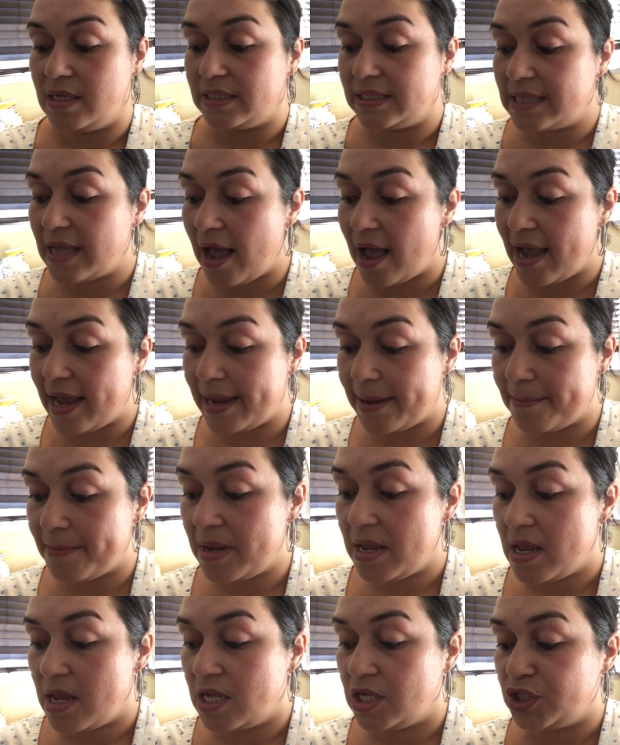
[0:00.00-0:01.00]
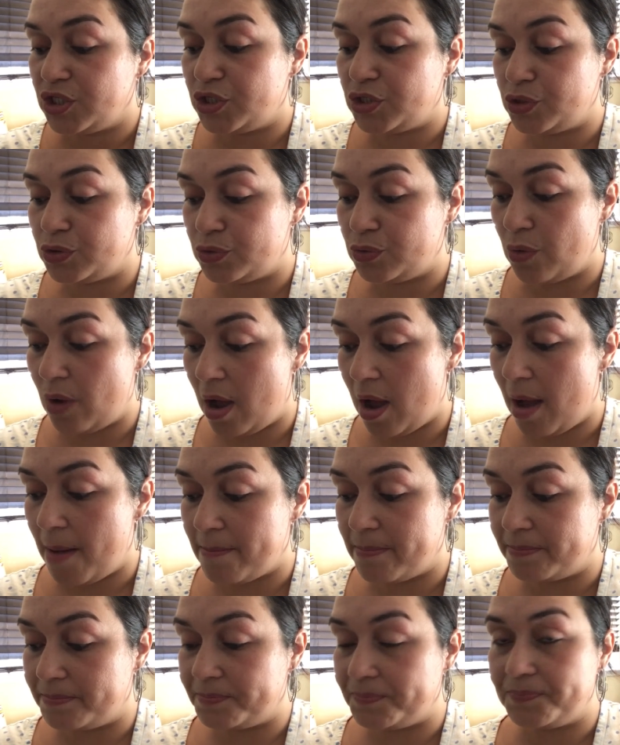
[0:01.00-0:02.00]
time
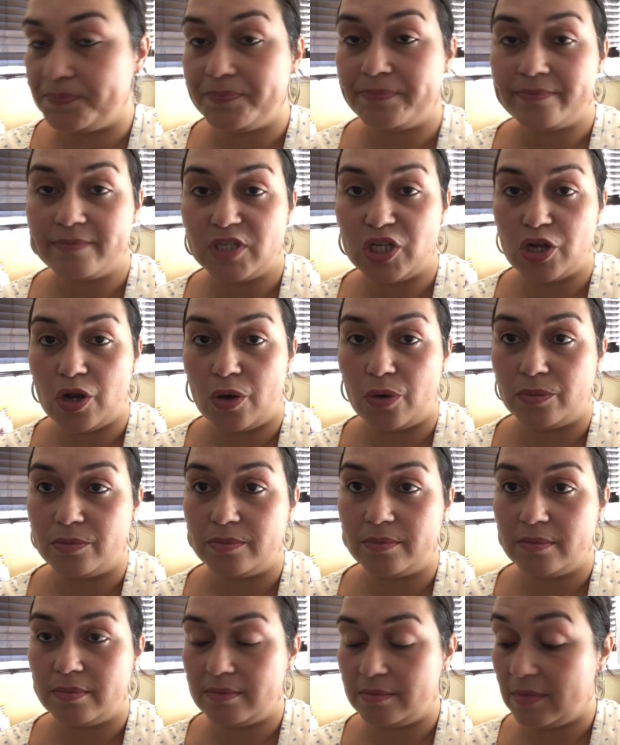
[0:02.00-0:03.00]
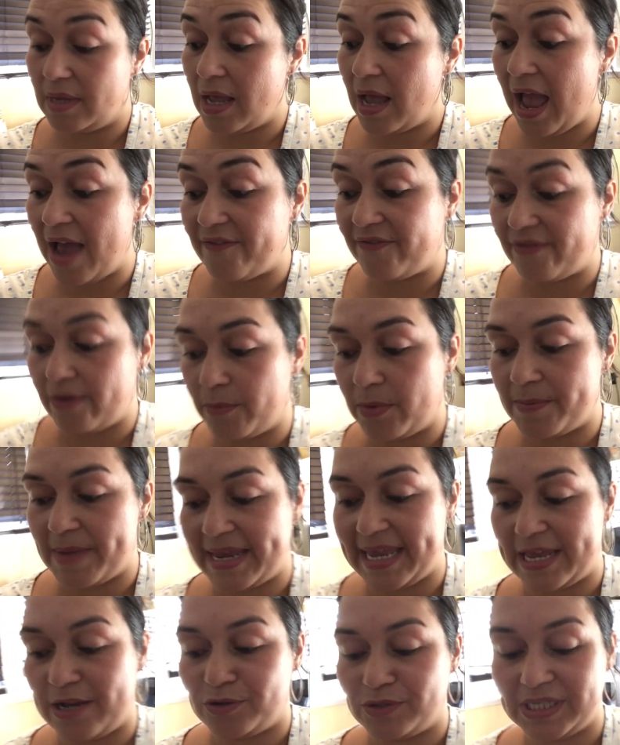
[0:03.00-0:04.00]
to, have fun with my
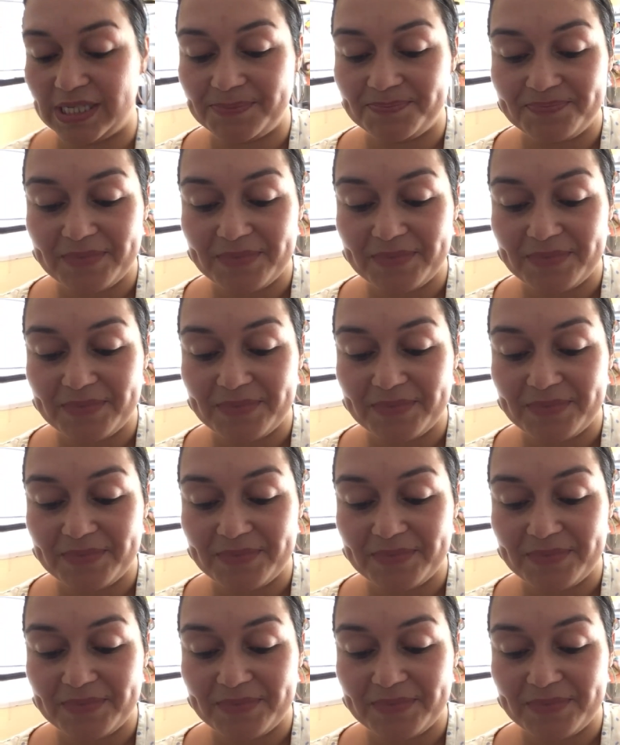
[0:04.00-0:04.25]
kiddos.